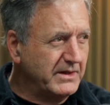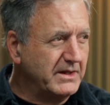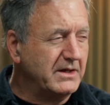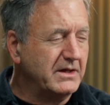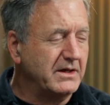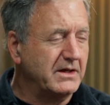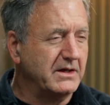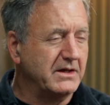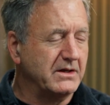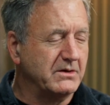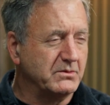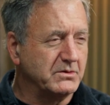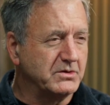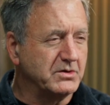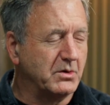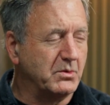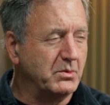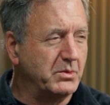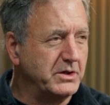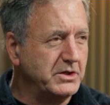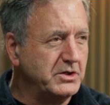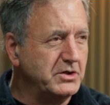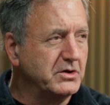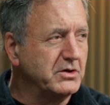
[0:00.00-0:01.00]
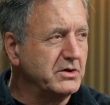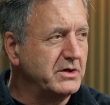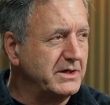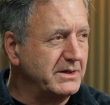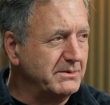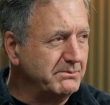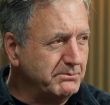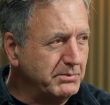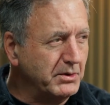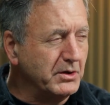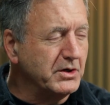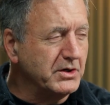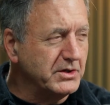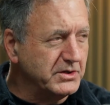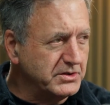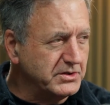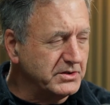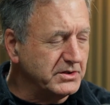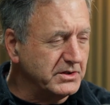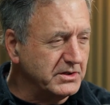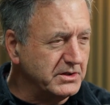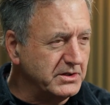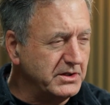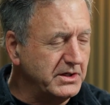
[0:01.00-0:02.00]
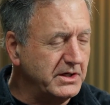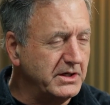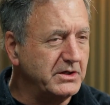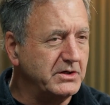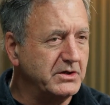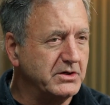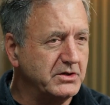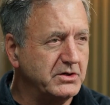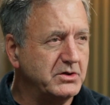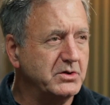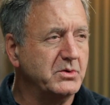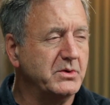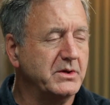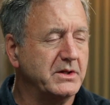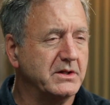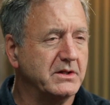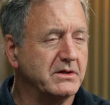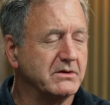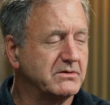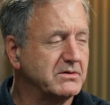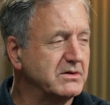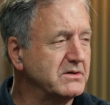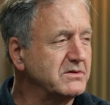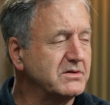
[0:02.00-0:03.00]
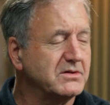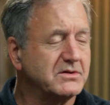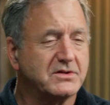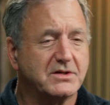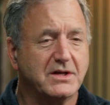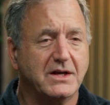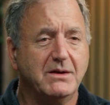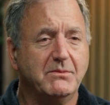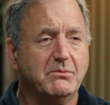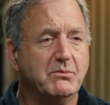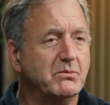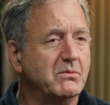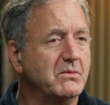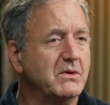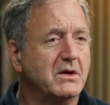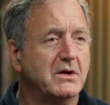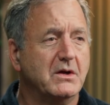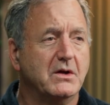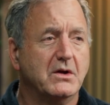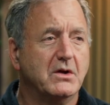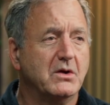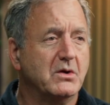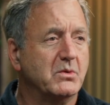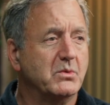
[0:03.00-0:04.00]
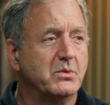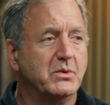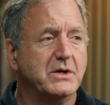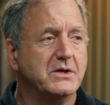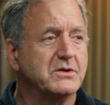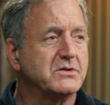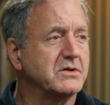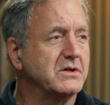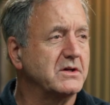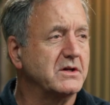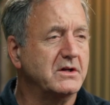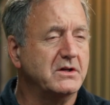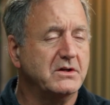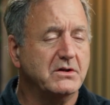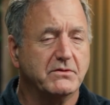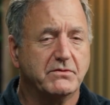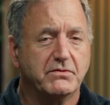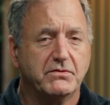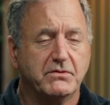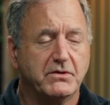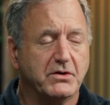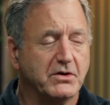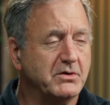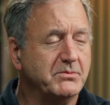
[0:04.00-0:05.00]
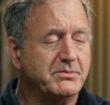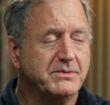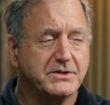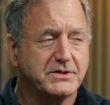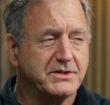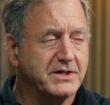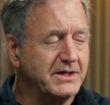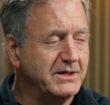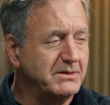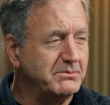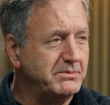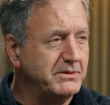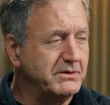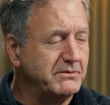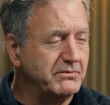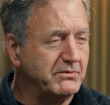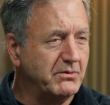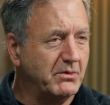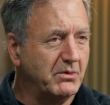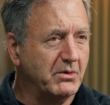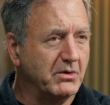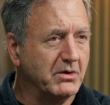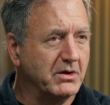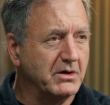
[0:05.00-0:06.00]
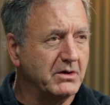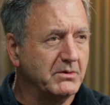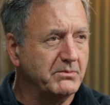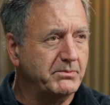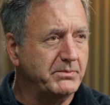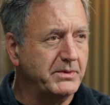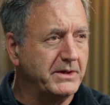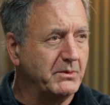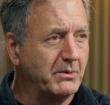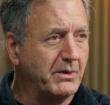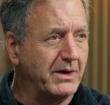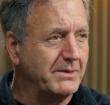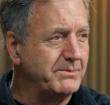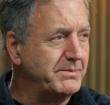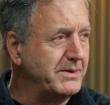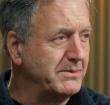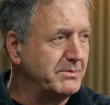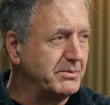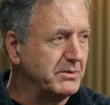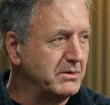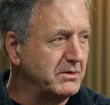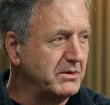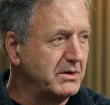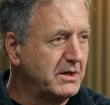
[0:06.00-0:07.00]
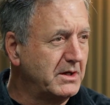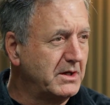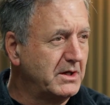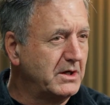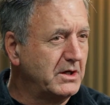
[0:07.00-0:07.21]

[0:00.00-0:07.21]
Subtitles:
And so when you're in person and you're doing this, it's the same reason, and you've heard me say it before, why people,